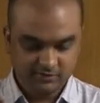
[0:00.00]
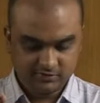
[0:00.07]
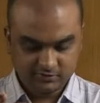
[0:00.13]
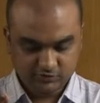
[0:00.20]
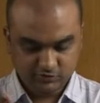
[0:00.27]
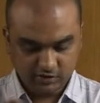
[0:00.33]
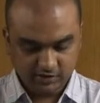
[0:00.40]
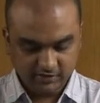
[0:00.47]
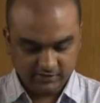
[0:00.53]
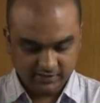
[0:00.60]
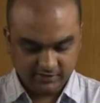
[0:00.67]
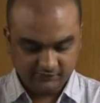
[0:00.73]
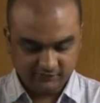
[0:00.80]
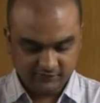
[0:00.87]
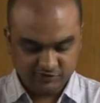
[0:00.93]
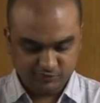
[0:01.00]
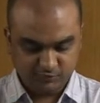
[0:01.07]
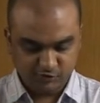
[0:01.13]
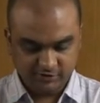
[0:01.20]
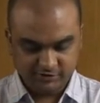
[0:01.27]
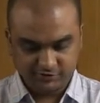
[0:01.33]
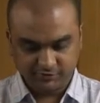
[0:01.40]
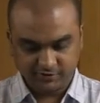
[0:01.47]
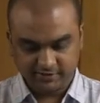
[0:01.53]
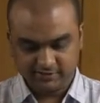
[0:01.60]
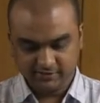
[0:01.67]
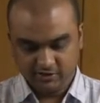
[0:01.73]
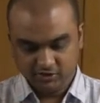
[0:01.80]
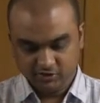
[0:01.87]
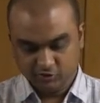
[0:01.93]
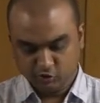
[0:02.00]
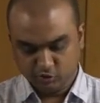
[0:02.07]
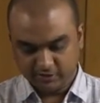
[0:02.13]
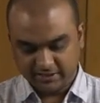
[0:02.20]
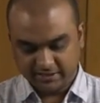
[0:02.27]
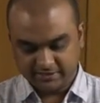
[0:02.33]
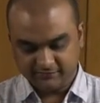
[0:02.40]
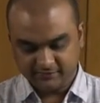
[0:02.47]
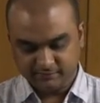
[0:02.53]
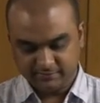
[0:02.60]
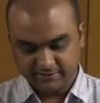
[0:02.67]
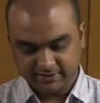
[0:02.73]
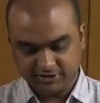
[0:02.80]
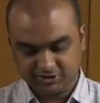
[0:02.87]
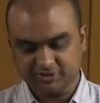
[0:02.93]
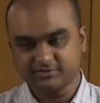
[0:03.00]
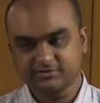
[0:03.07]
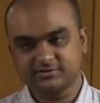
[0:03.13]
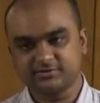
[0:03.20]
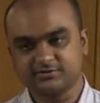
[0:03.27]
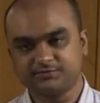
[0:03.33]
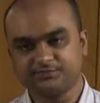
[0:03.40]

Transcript: So under that first bullet you write no negative implications